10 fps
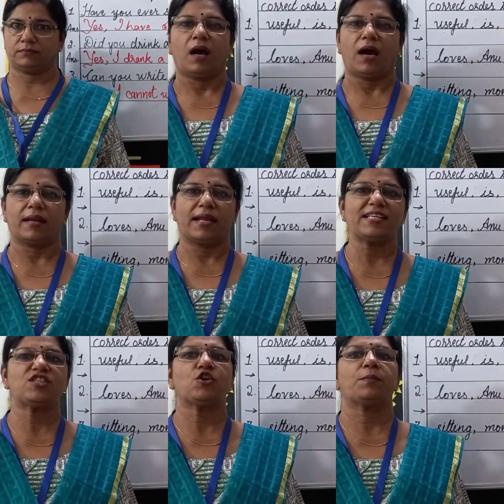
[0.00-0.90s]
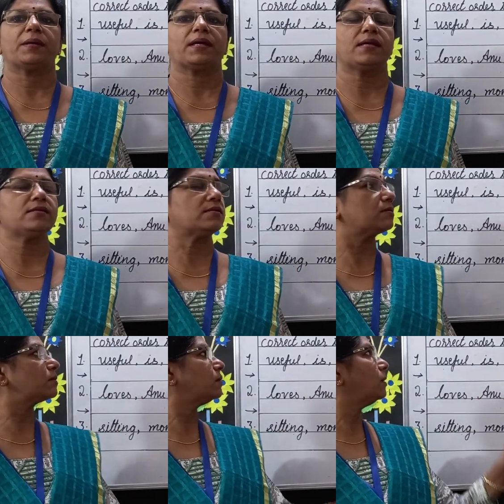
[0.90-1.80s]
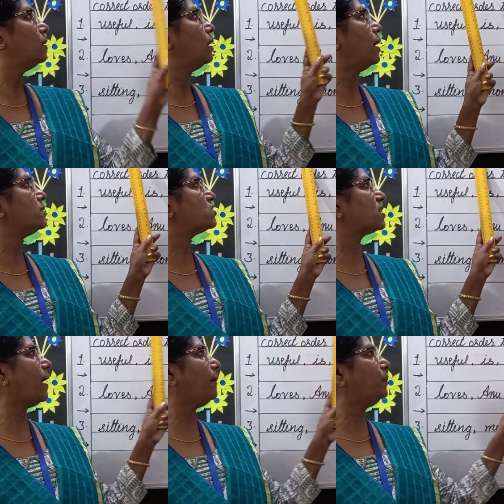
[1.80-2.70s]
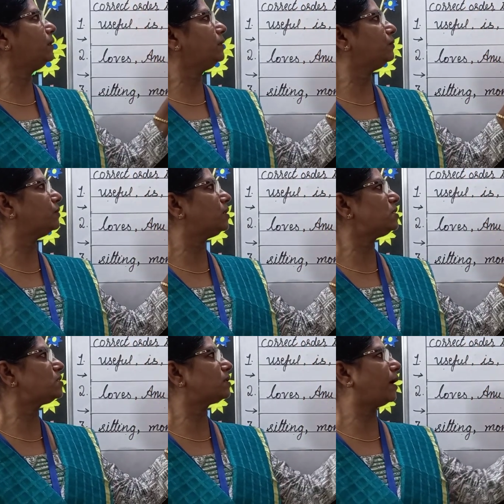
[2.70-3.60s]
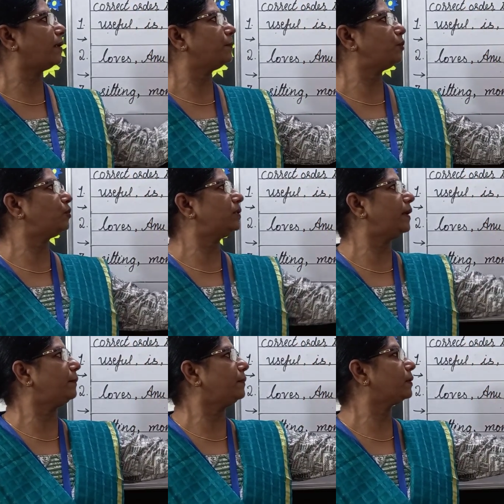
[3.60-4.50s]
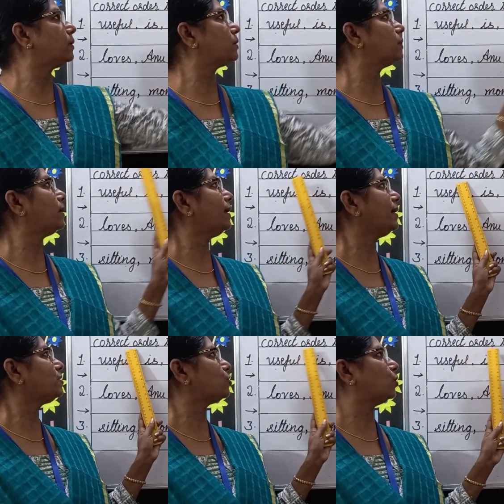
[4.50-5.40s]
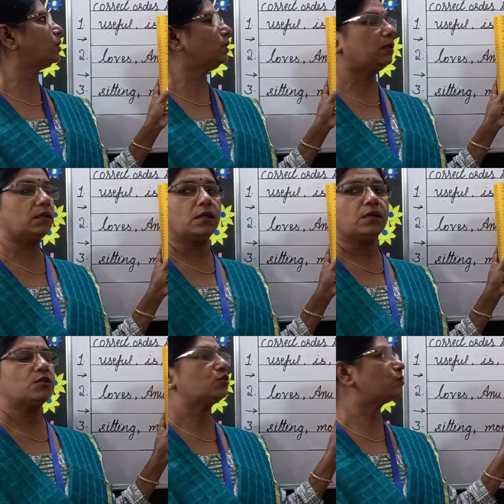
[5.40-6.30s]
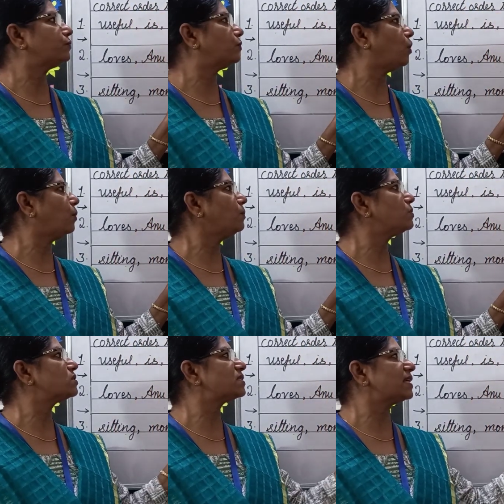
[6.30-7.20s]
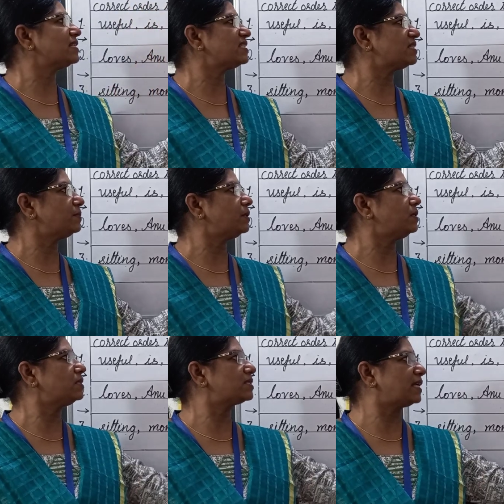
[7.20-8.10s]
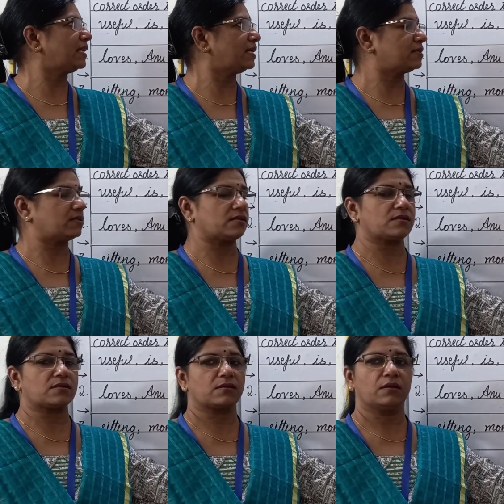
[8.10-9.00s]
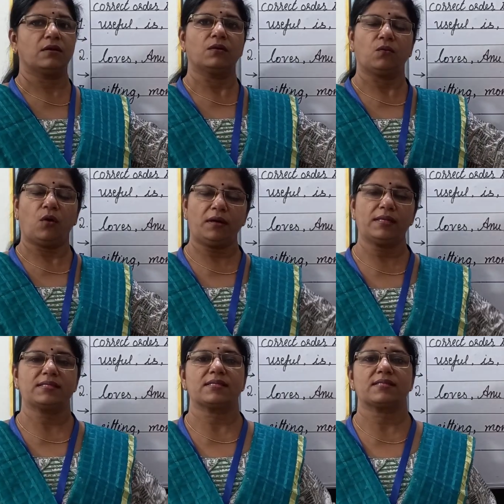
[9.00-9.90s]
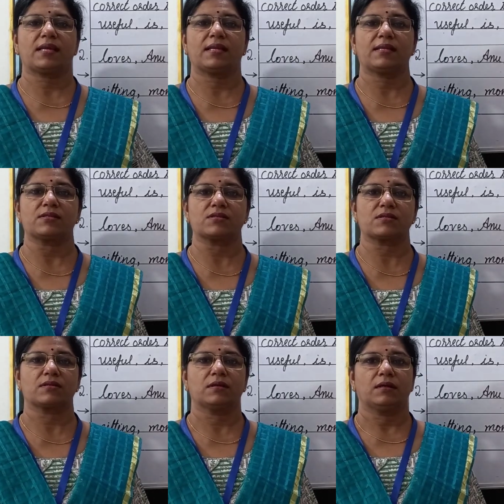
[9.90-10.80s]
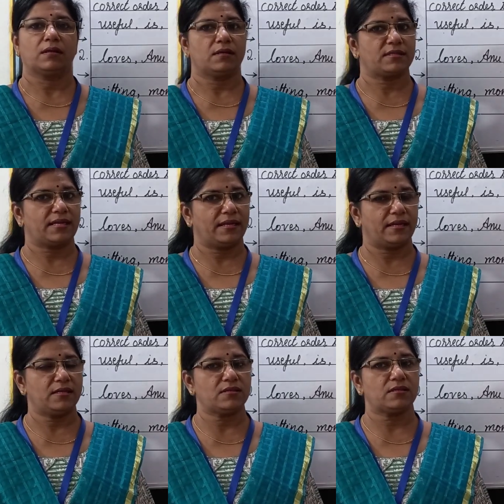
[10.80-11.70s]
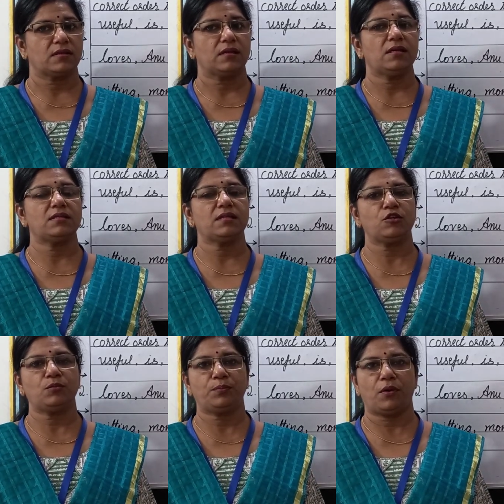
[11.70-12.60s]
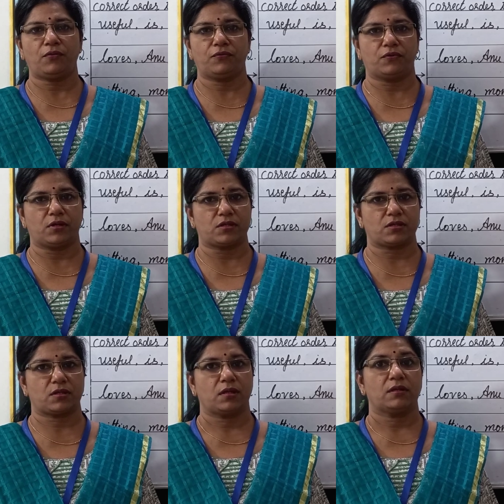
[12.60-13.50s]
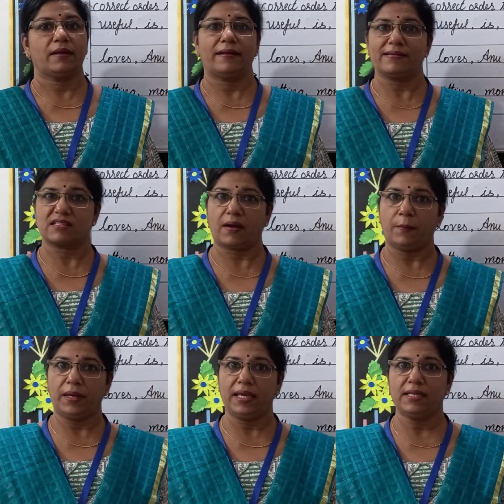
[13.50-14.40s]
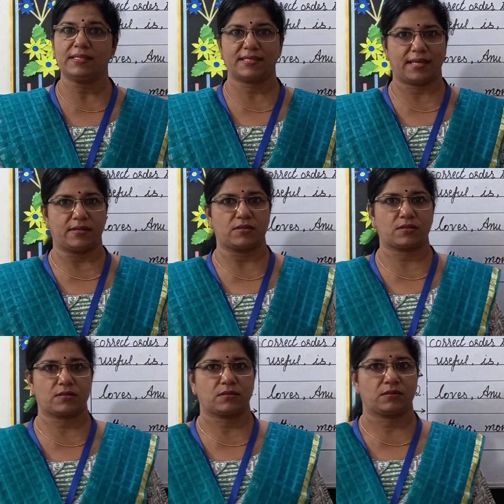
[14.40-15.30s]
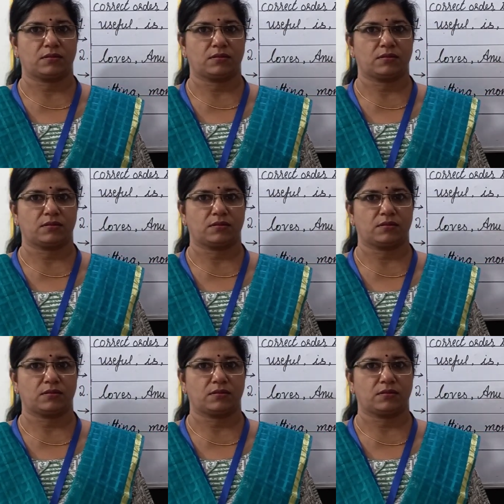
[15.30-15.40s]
Our next topic is unscramble the words and put them in correct order to form sensible sentences. What is a sentence? A sentence is a group of words that has complete sense.